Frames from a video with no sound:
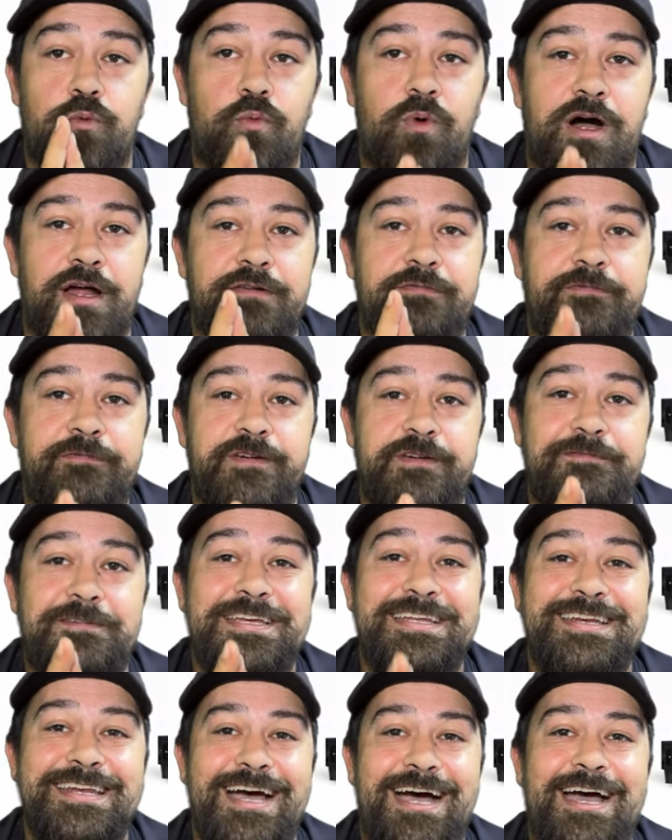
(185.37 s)
one hundred
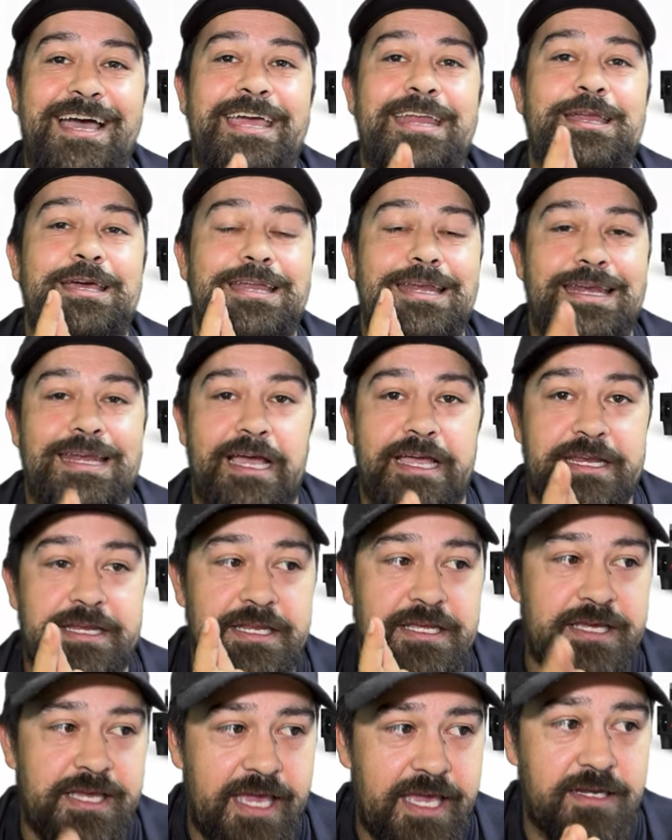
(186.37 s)
fifty-nine
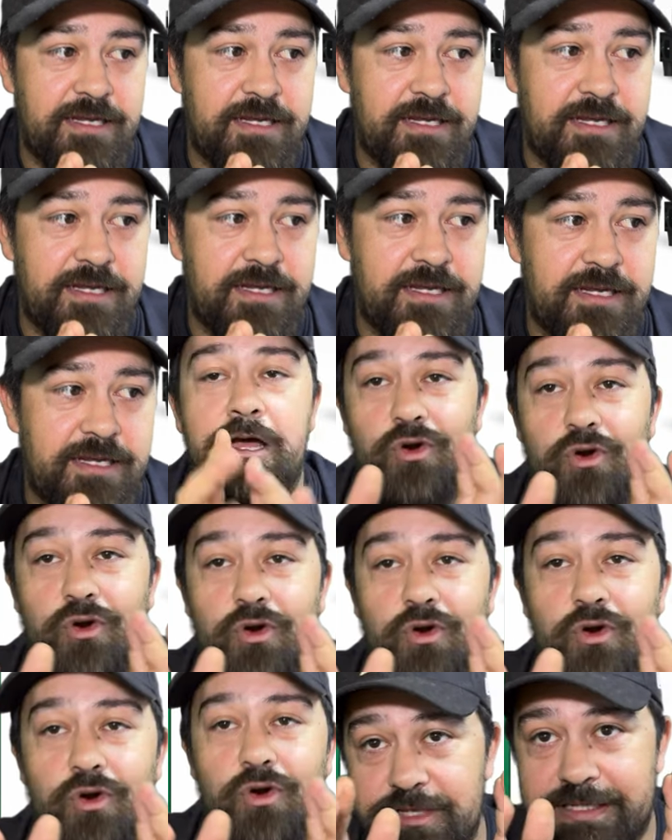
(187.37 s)
ninety-eight.
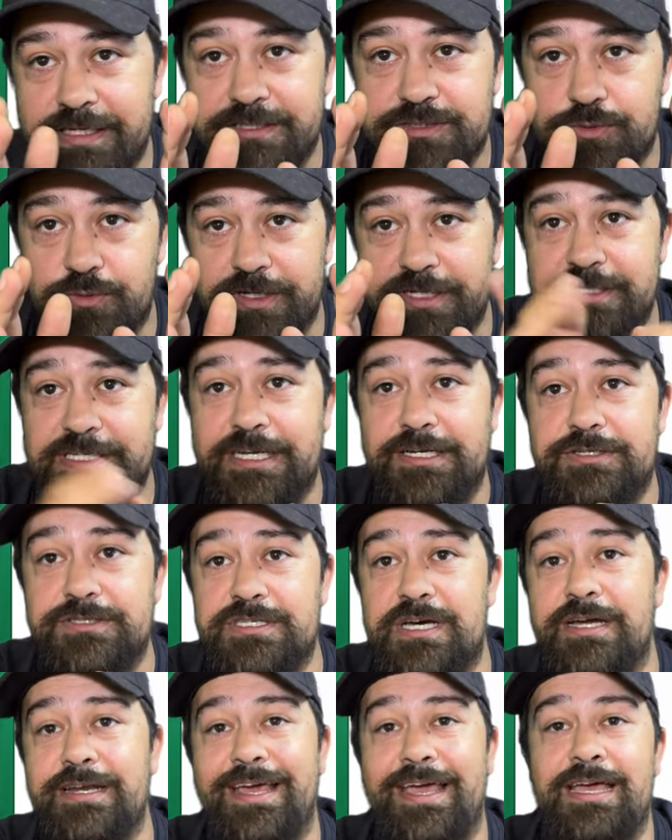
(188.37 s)
Normally, this retails
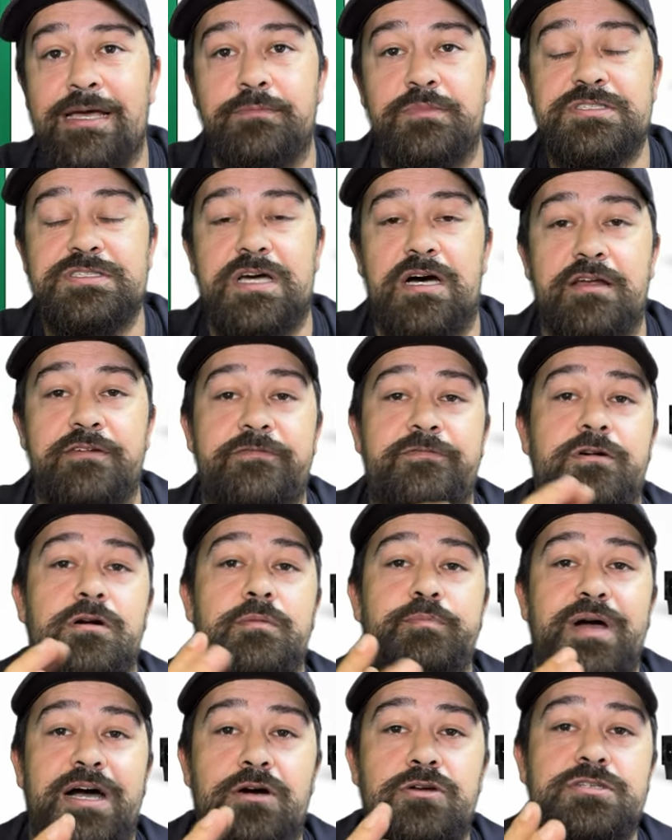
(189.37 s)
on Amazon for
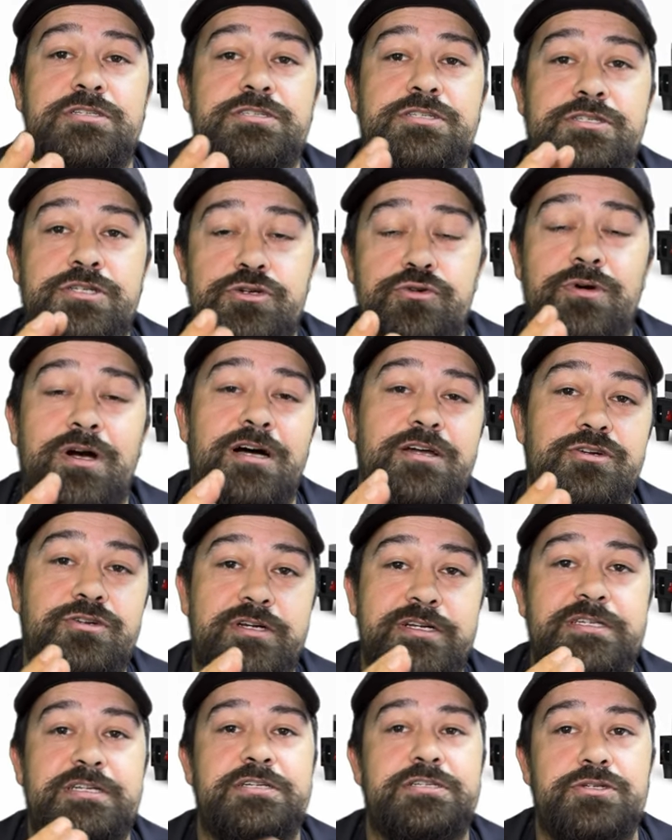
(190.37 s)
about two
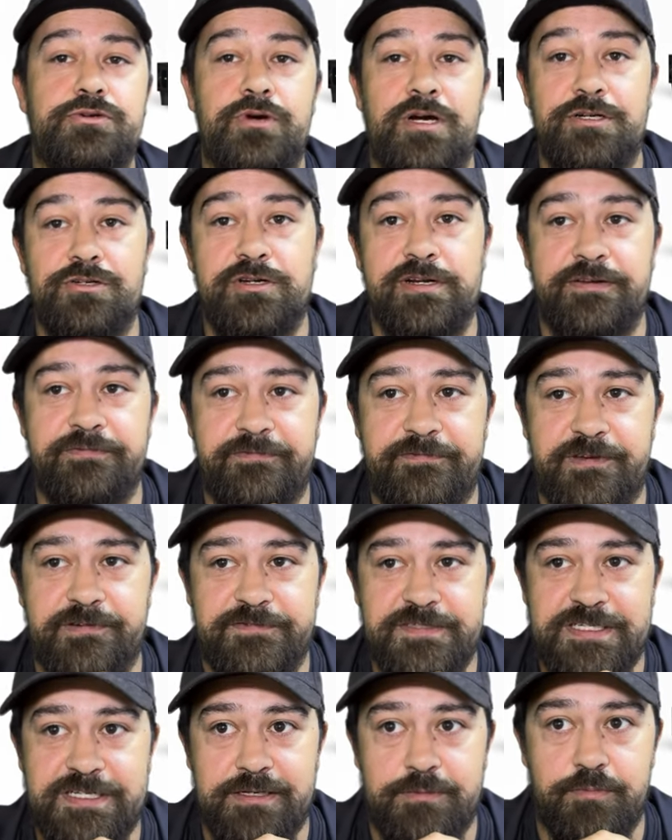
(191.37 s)
hundred to two hundred
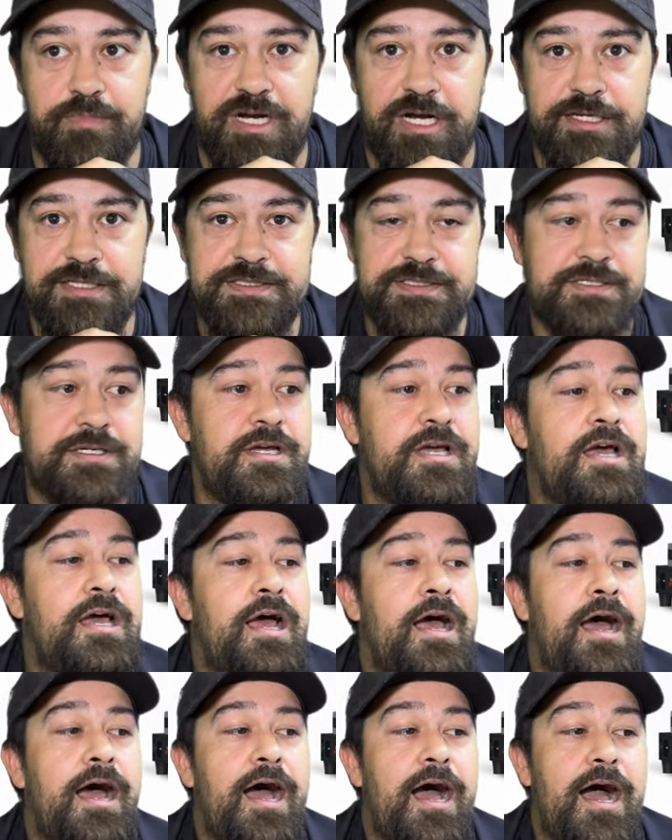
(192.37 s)
fifteen bucks.
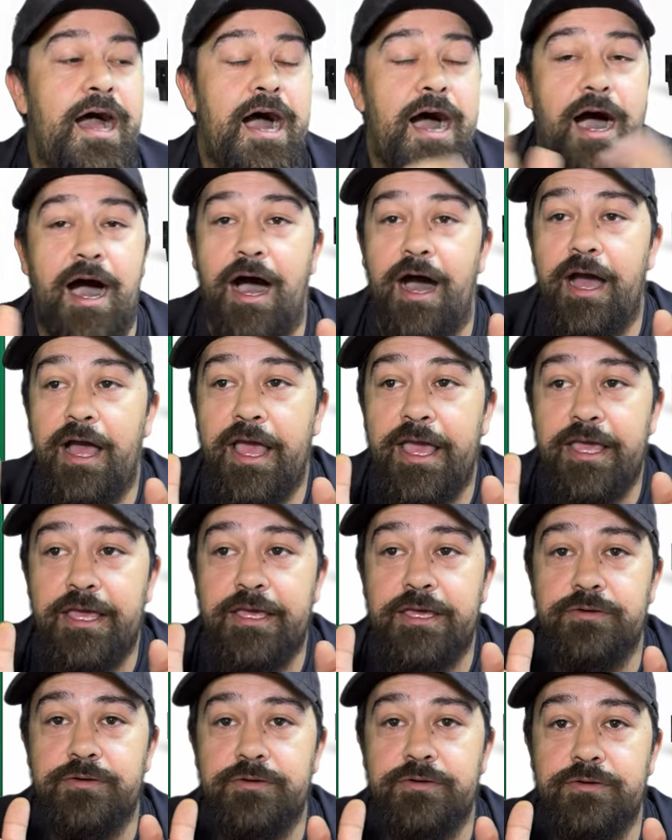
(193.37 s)

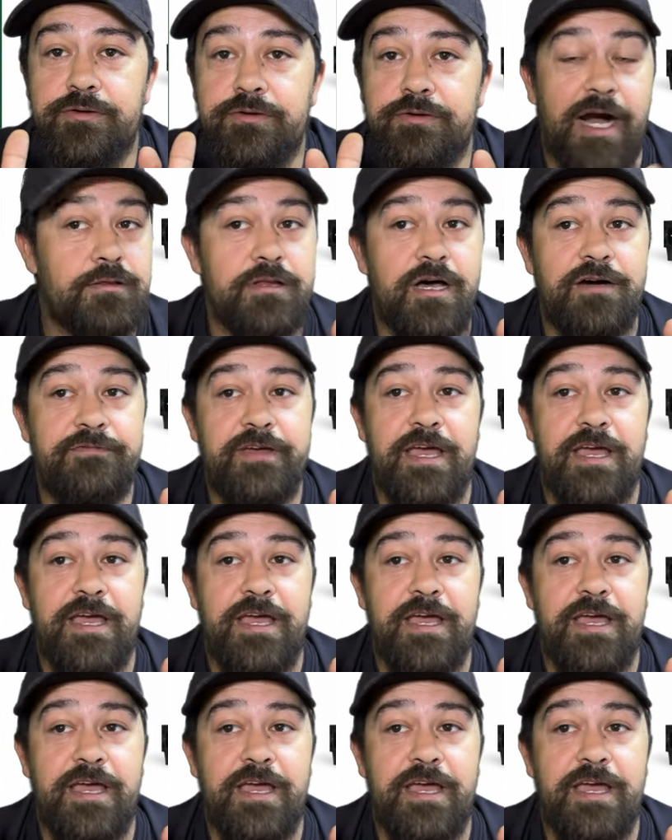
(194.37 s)
I I love